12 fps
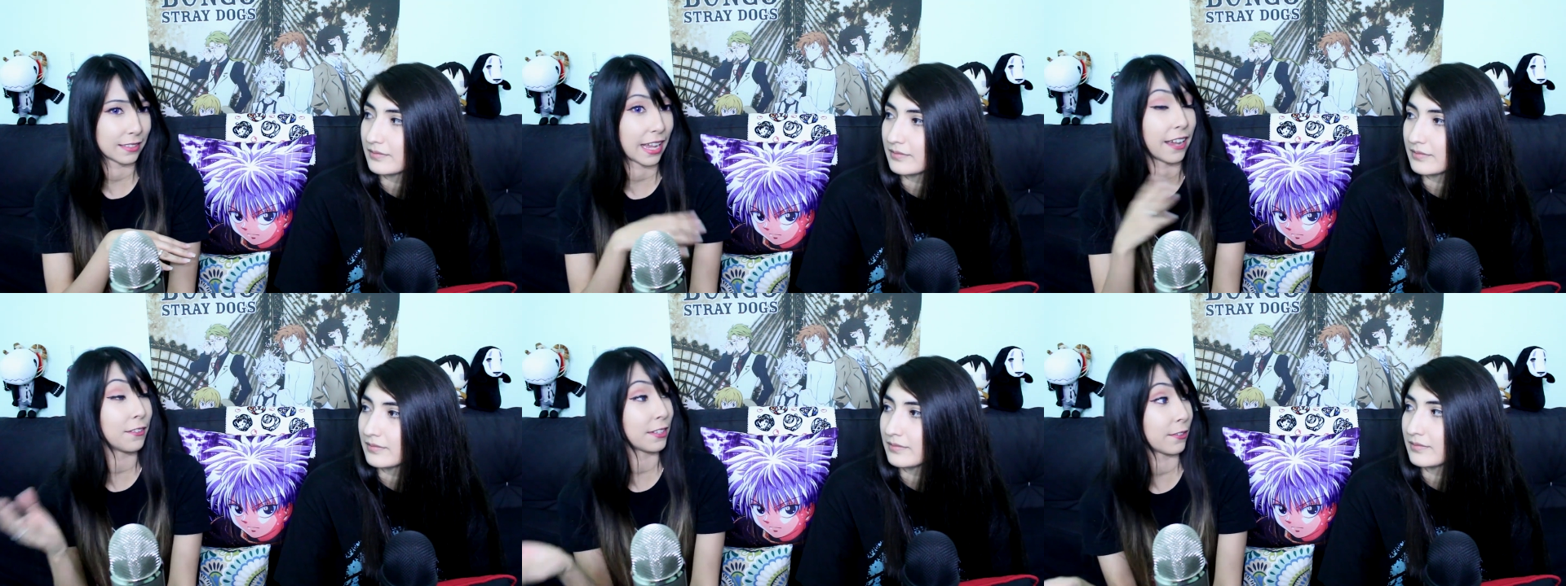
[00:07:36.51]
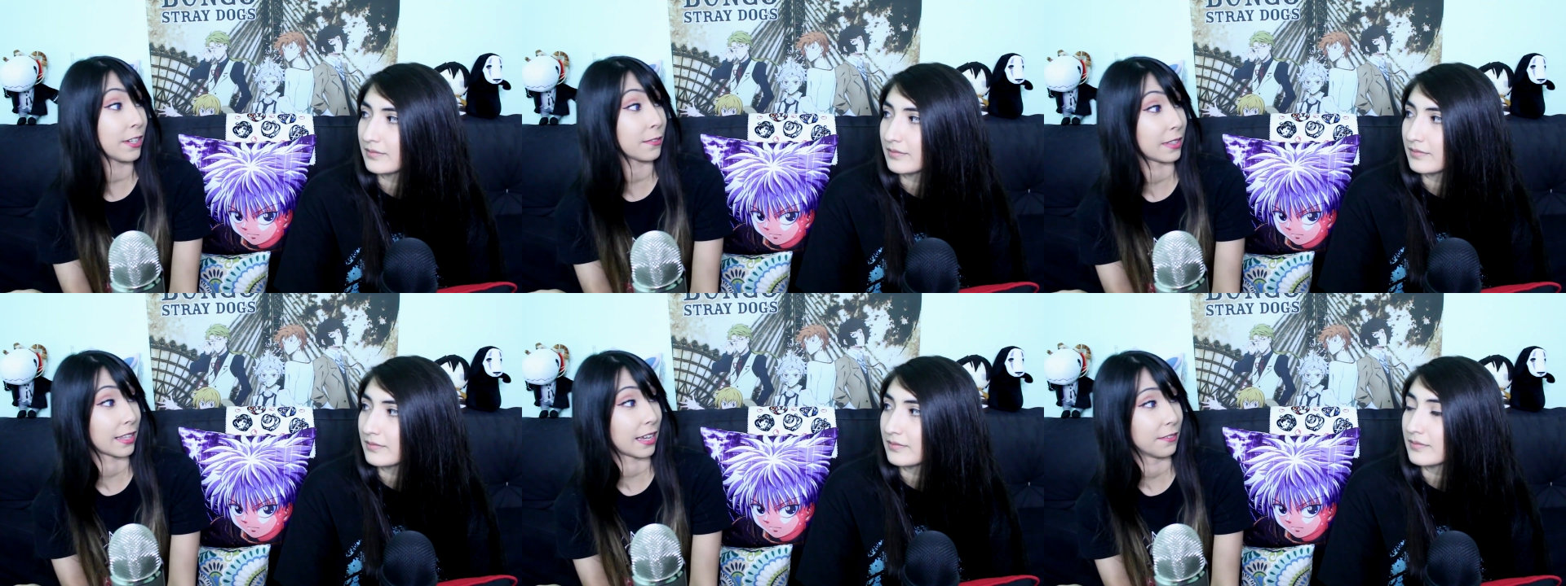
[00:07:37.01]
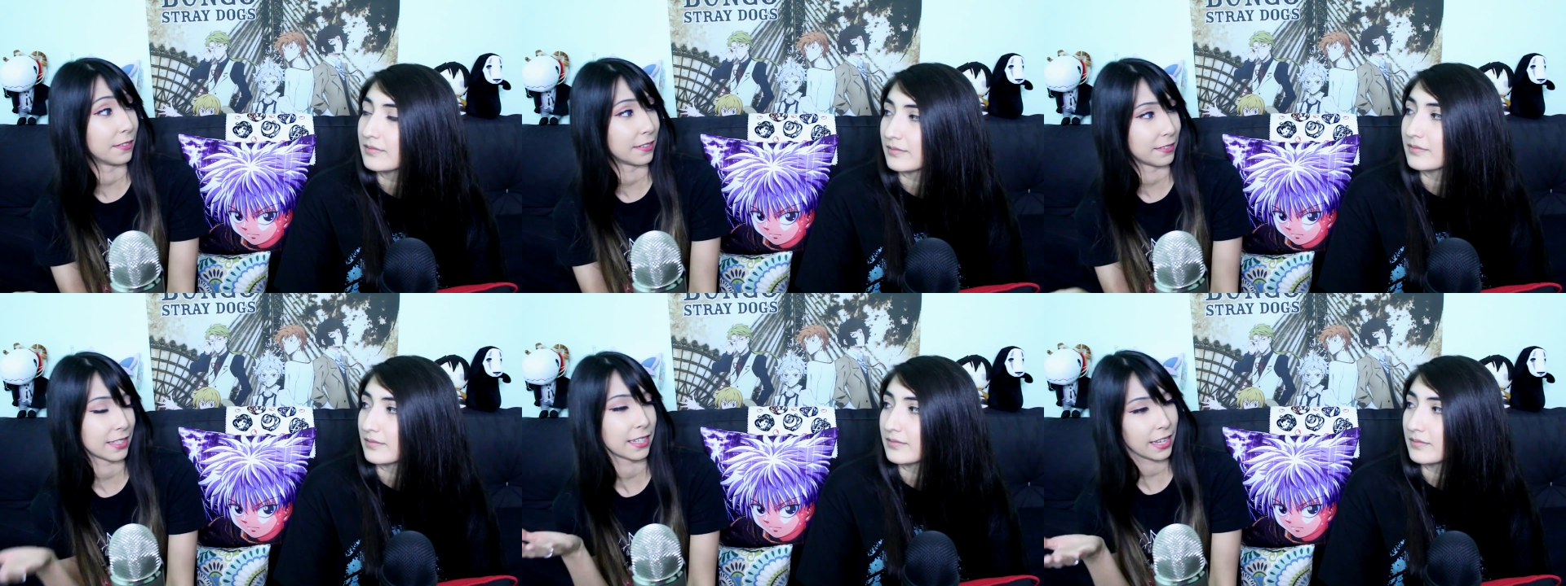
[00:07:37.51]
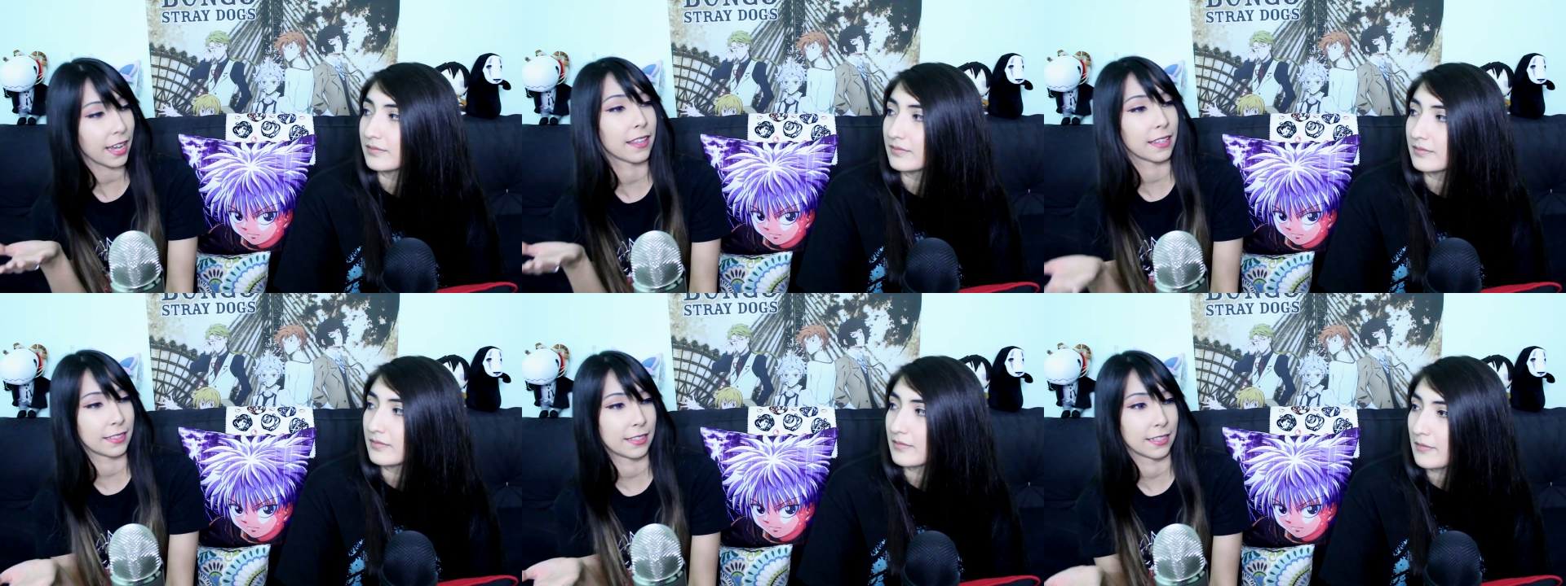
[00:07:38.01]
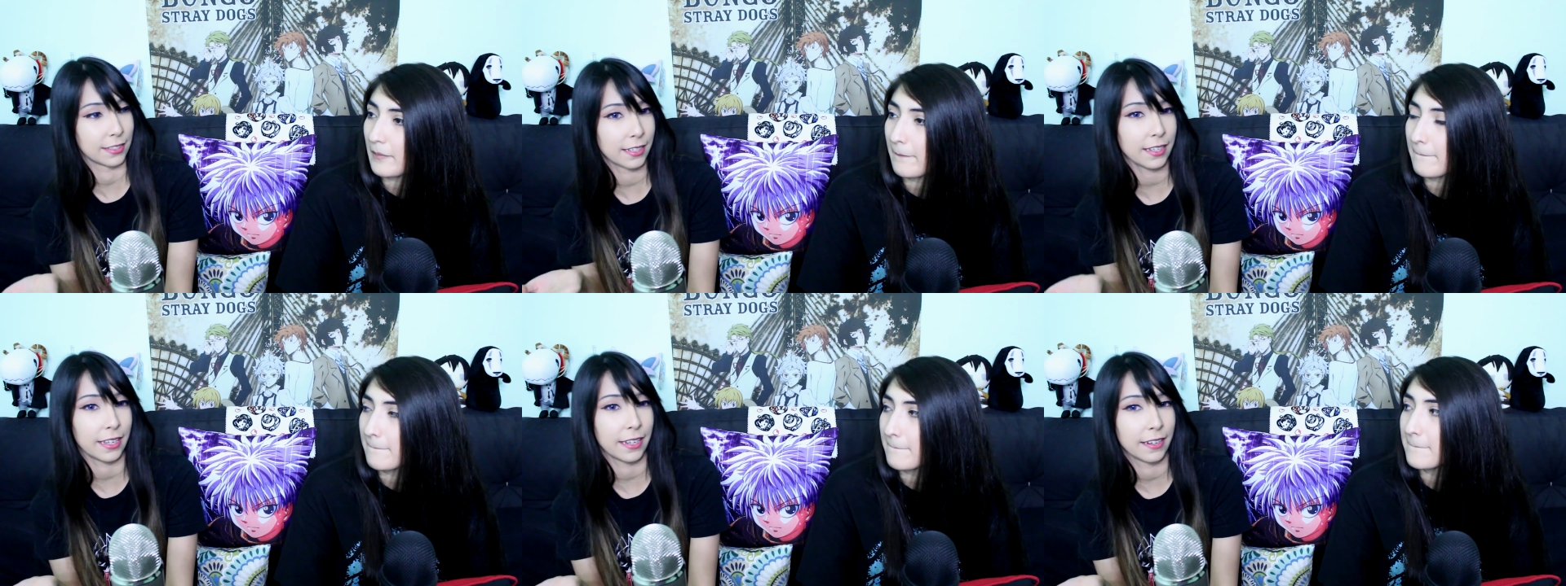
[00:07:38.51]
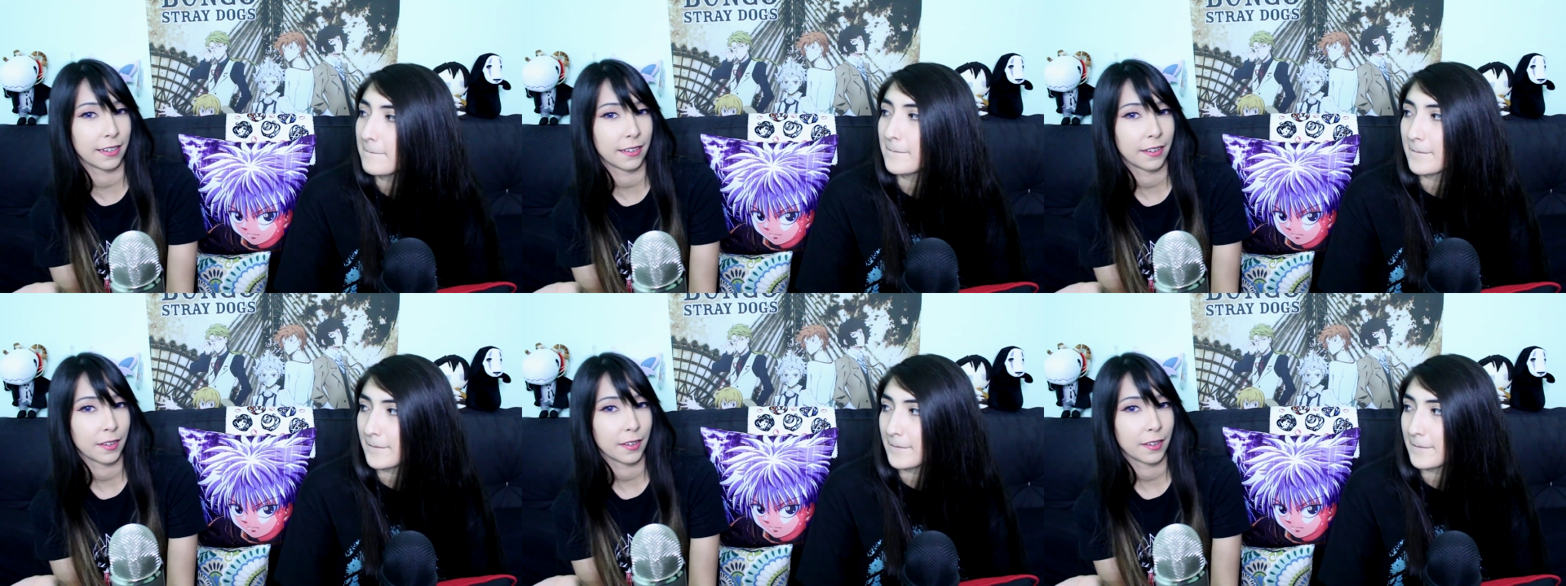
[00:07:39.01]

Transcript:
Speaker 1: I agreed with that one. I was like, yeah, that's that's good.